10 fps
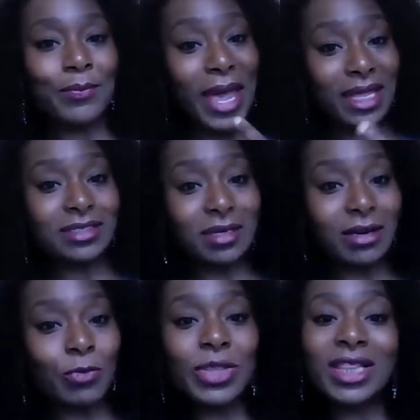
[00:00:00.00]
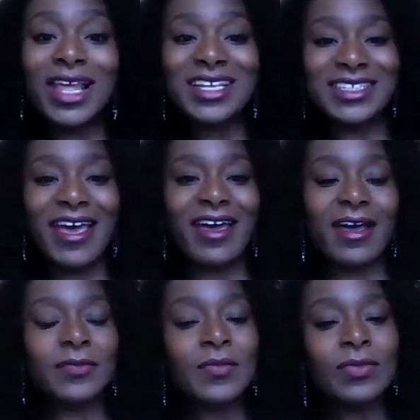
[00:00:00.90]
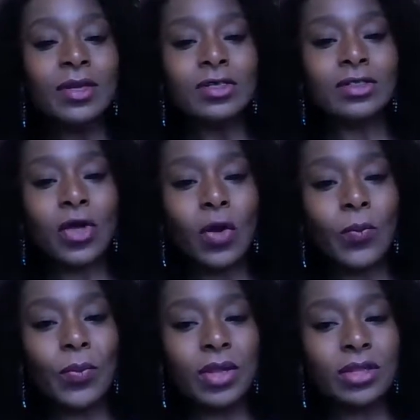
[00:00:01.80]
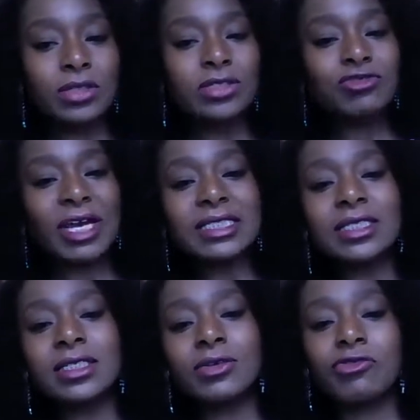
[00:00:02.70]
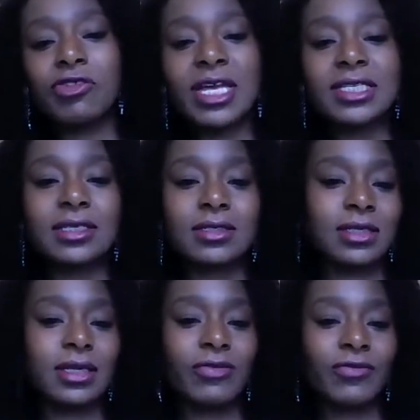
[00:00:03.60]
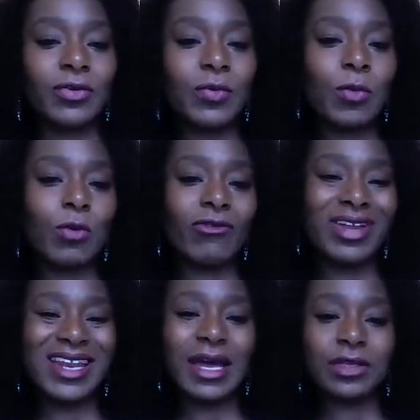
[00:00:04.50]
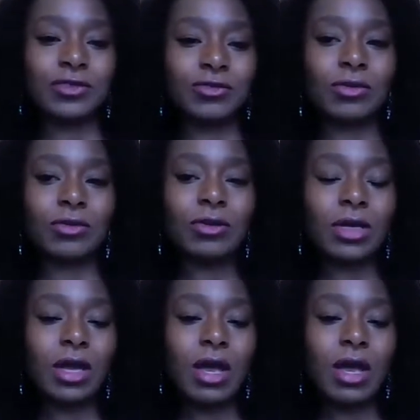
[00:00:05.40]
better with less hair. So, but stranding is created to give you more of a natural look.